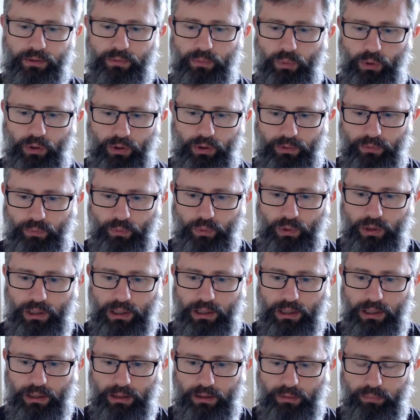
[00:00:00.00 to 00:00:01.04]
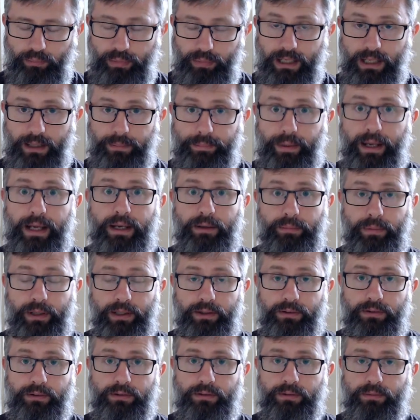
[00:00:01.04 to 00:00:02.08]
what will be
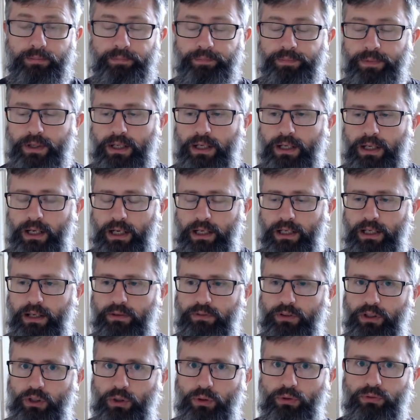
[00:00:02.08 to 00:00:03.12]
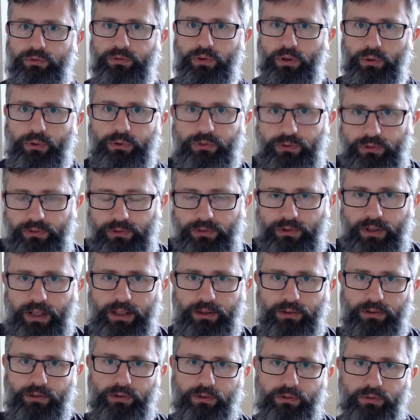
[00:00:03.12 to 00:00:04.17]
pigments and giving you a false
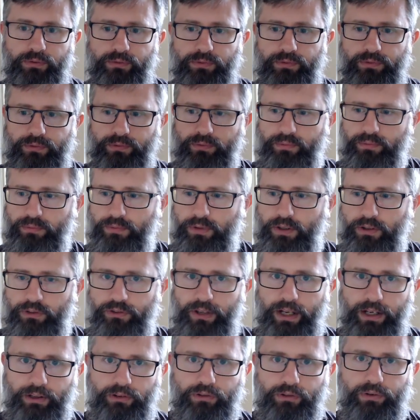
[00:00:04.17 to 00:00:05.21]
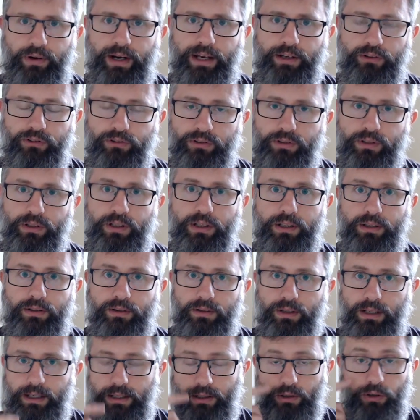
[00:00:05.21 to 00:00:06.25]
sense of the saturation
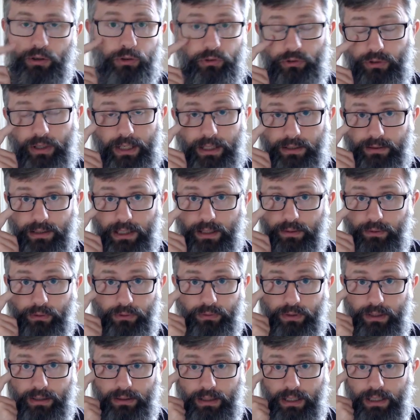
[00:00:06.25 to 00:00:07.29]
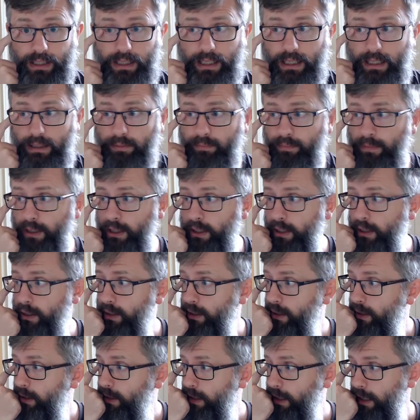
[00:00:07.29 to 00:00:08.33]
and contrast levels, things like
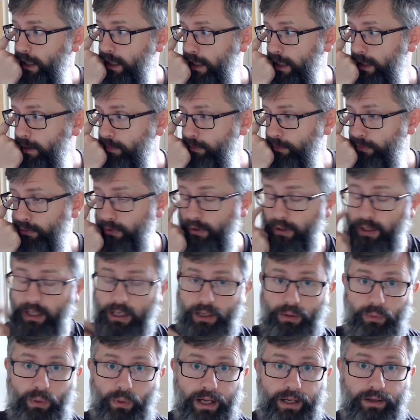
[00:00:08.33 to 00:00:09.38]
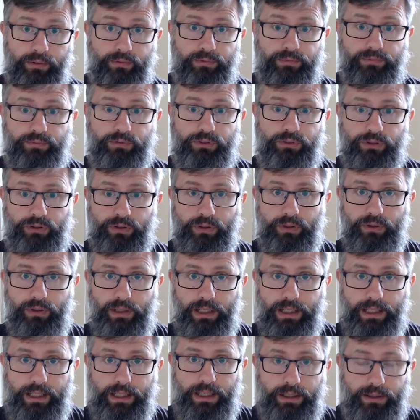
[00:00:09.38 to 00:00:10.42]
that. So the only way of
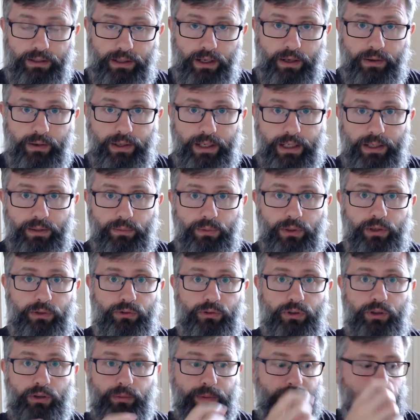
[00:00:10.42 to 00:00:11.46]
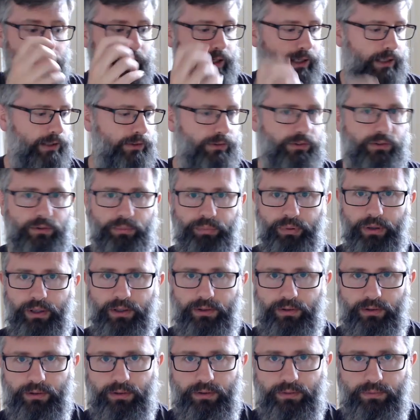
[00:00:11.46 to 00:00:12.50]
truly knowing what it's going to be like is to
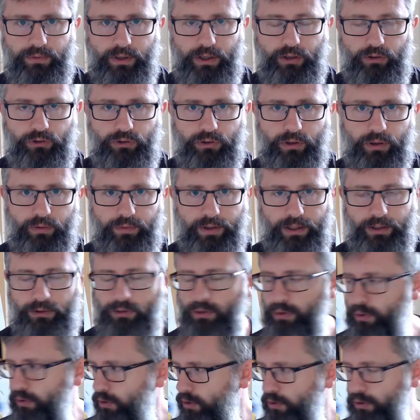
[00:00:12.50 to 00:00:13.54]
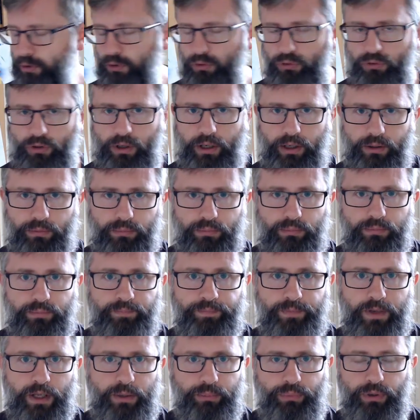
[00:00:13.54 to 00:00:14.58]
print a version of it. So you can use your home
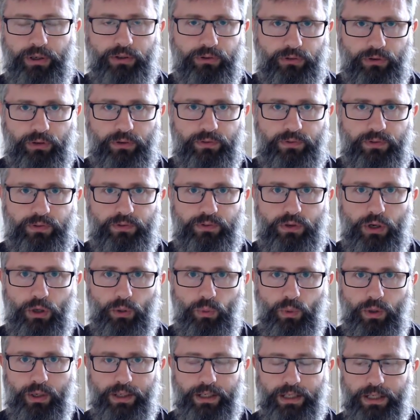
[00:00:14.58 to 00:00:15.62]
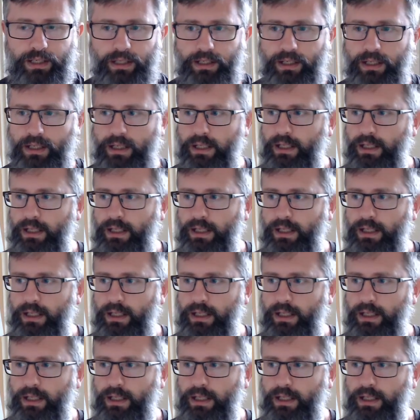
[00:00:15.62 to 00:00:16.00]
printer if you've got one,